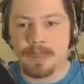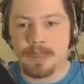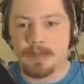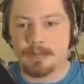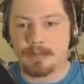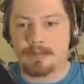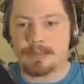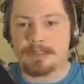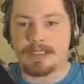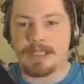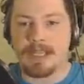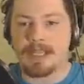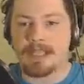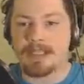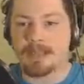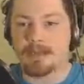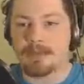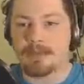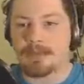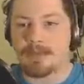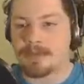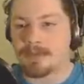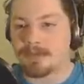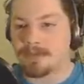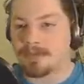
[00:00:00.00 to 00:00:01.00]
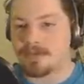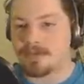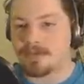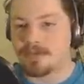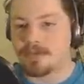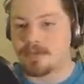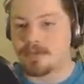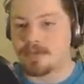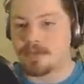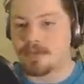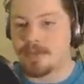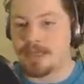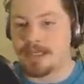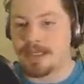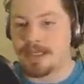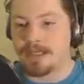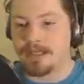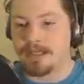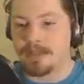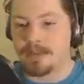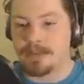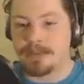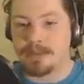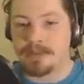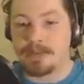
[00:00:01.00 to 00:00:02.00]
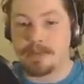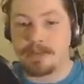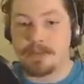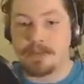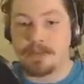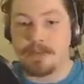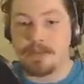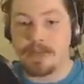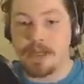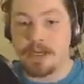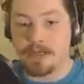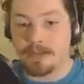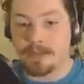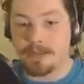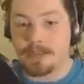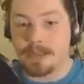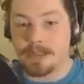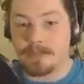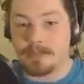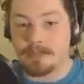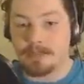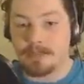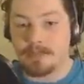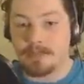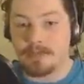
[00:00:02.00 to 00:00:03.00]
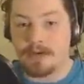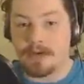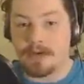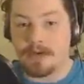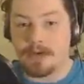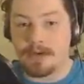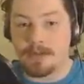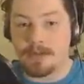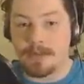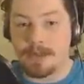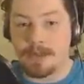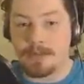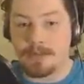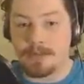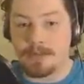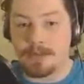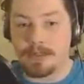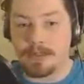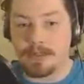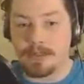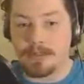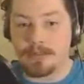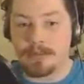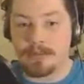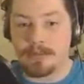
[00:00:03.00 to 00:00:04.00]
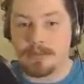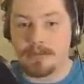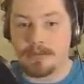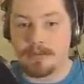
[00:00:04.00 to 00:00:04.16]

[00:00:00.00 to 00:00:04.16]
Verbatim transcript: I will take you to the zoo, man. Dude, you knocked me a far way away.